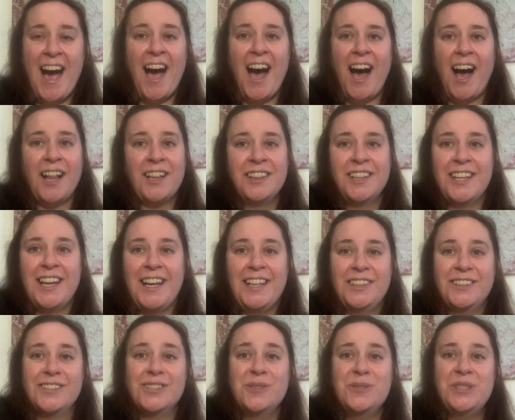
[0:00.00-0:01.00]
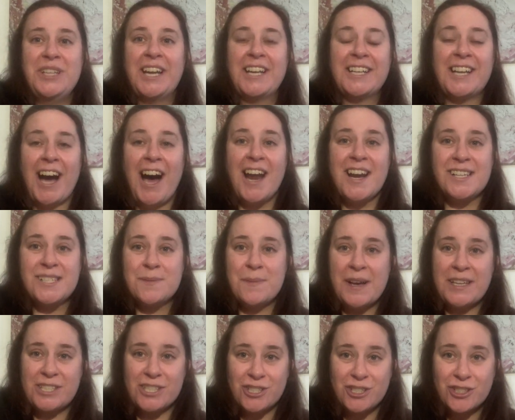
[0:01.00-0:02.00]
Hallelujah. God is
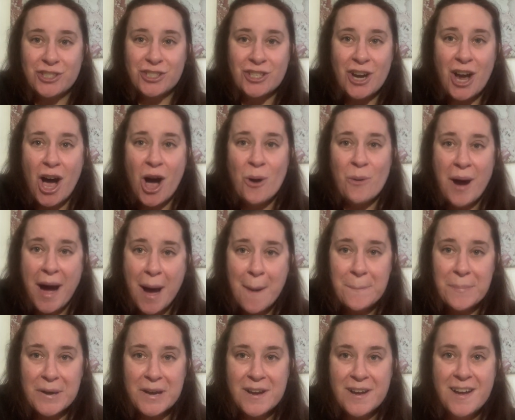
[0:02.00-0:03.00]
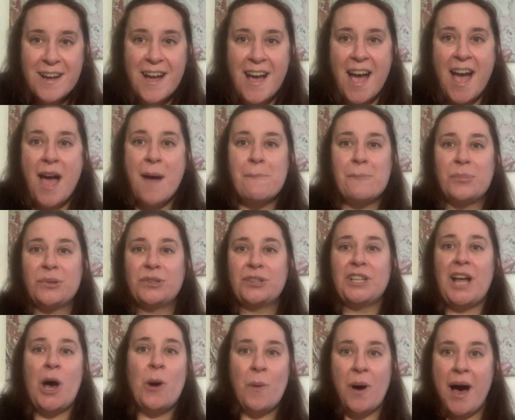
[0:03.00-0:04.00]
about to show up and
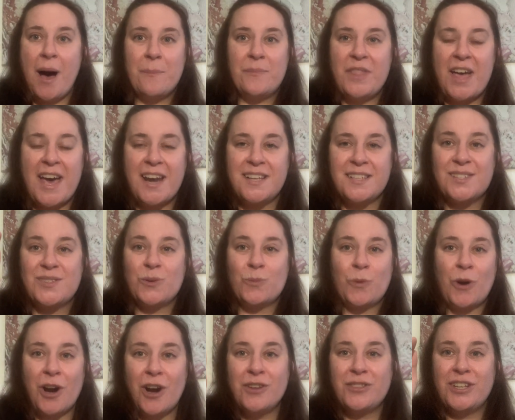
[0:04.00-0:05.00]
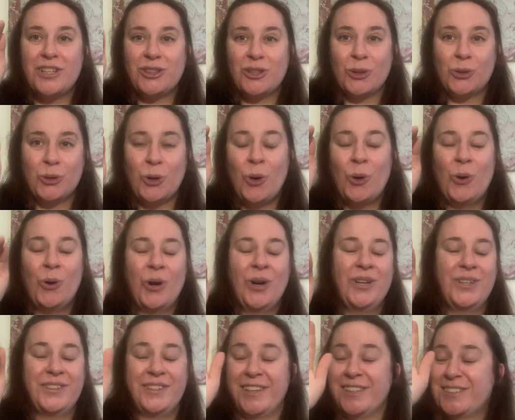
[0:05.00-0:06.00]
blow up. That is the word that the,
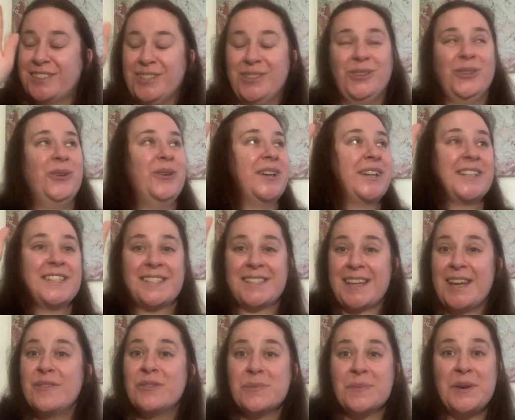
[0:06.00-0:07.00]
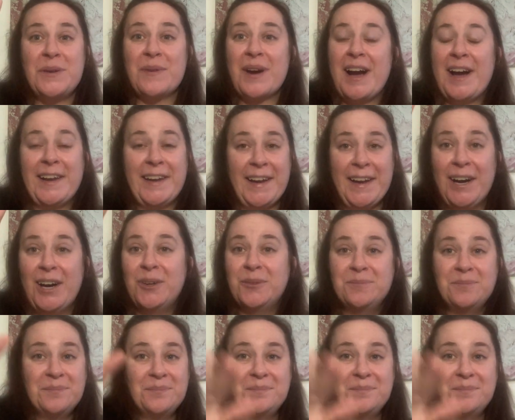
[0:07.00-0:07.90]
that the Lord has given me right now.